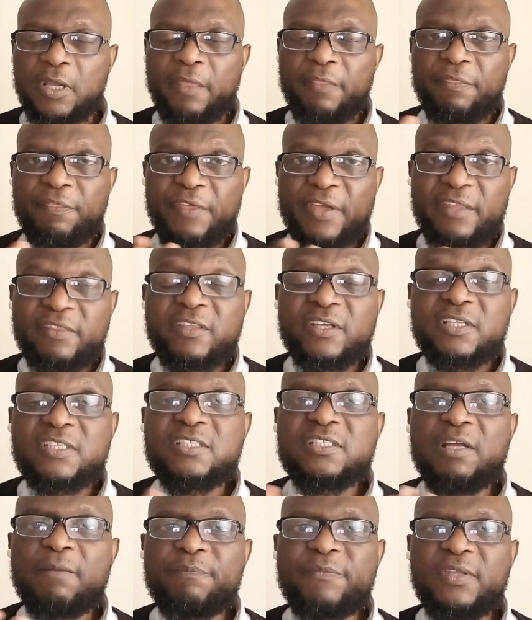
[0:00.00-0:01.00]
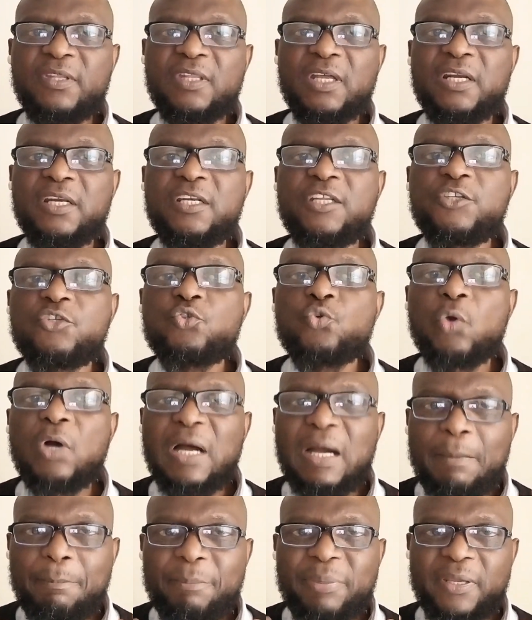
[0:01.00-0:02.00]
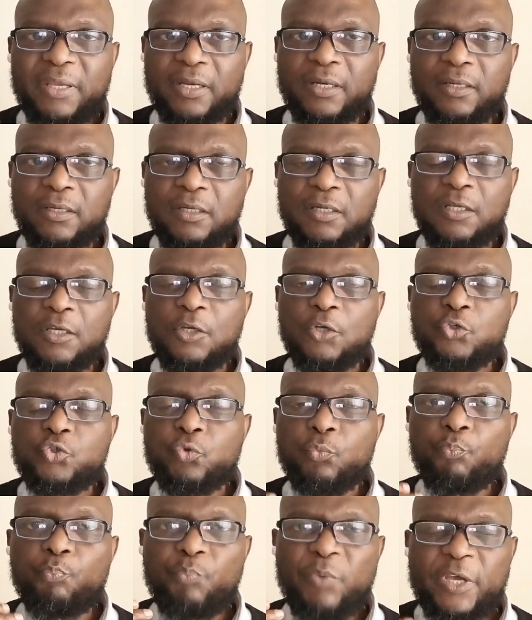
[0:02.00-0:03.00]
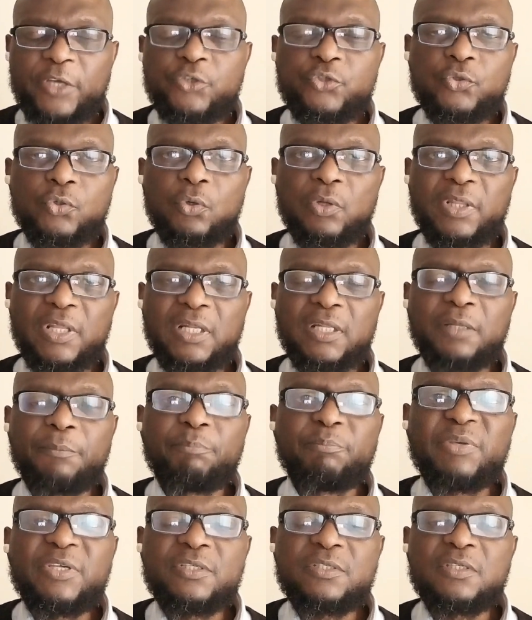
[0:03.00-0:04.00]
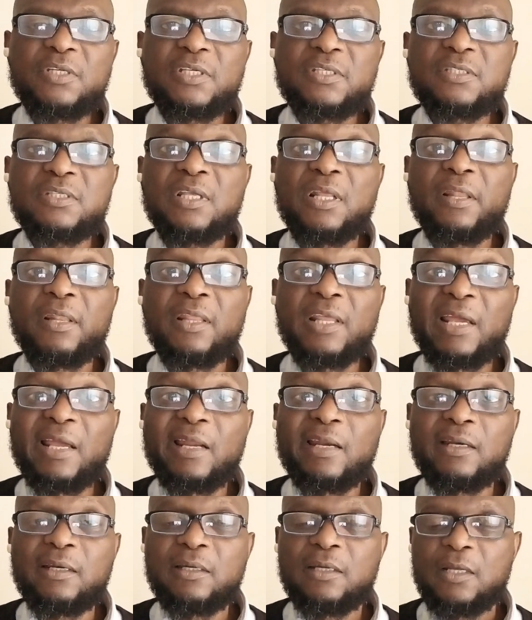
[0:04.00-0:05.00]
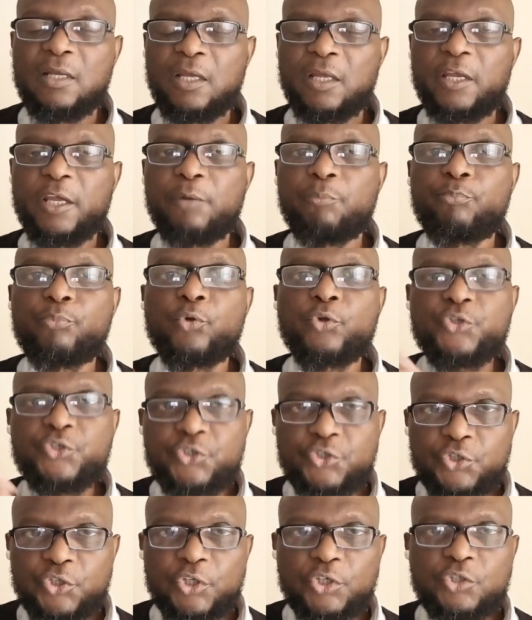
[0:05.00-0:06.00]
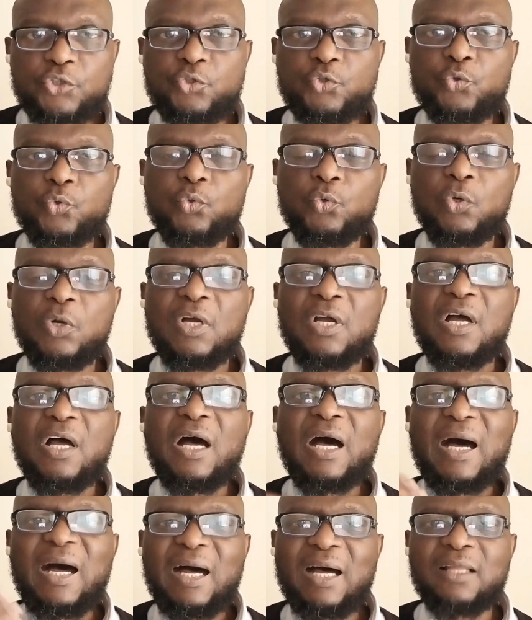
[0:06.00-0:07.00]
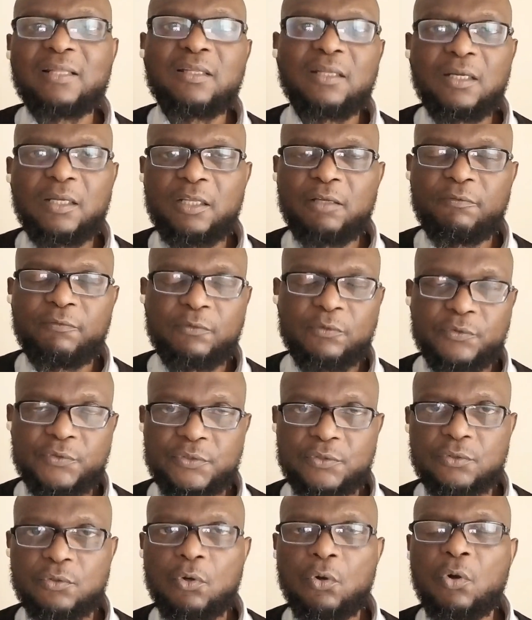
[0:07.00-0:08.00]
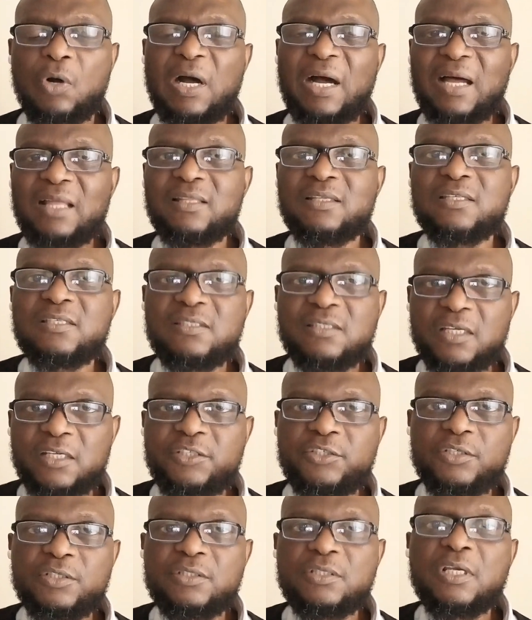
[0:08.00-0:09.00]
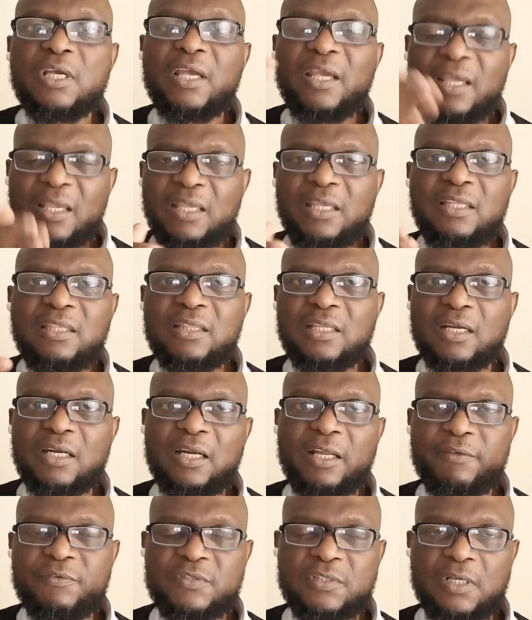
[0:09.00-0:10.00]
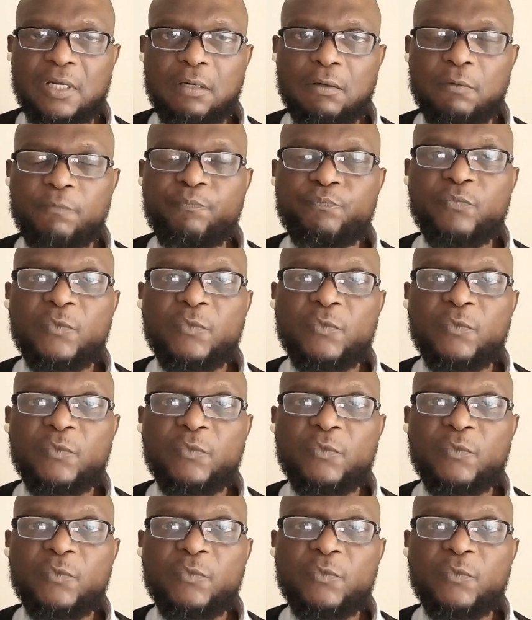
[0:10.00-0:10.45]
then there is something that needs to happen to make sure that the business then can proceed to other levels or other stages in that life cycle.